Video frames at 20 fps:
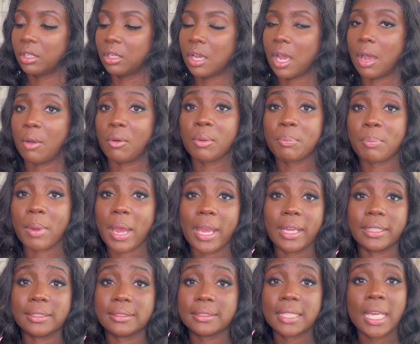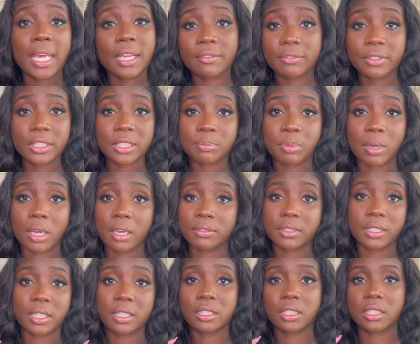I would buy 10 of these puffs
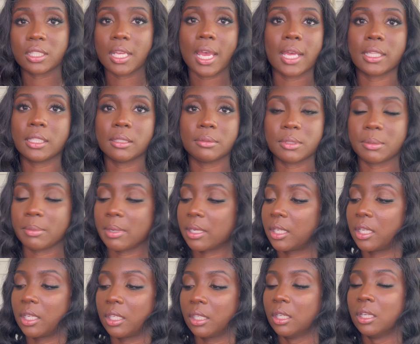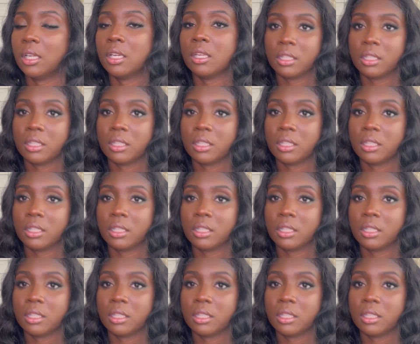and just add them to my kit.